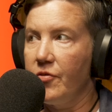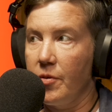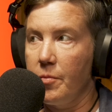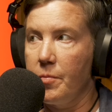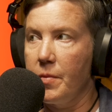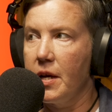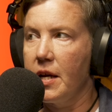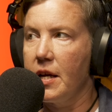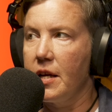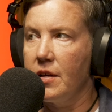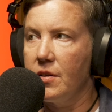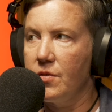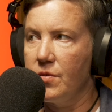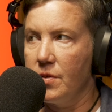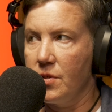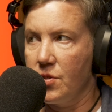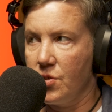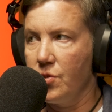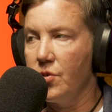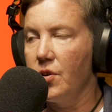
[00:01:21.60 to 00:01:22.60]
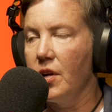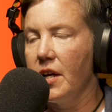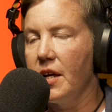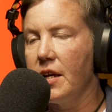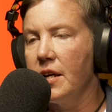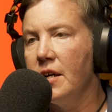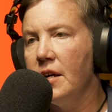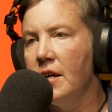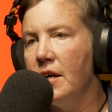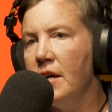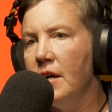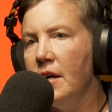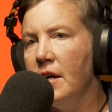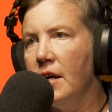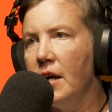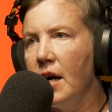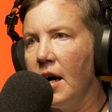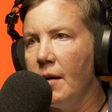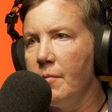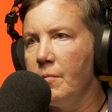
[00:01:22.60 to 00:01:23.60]
for me, certainly.
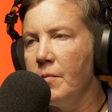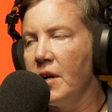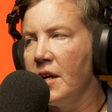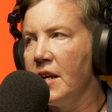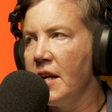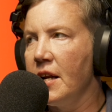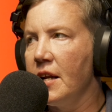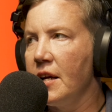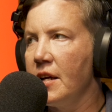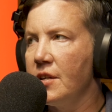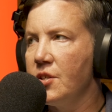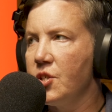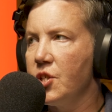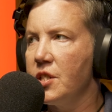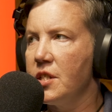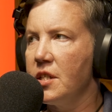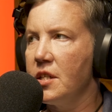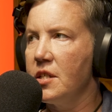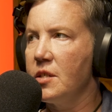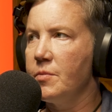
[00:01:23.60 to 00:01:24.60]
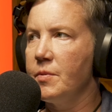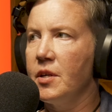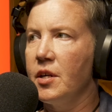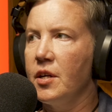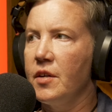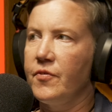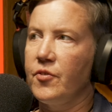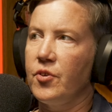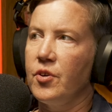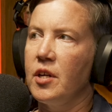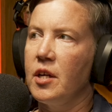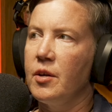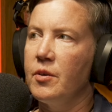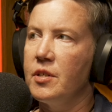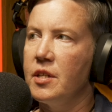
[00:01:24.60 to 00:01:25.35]
Um, my nana, she said it to me, and I've got no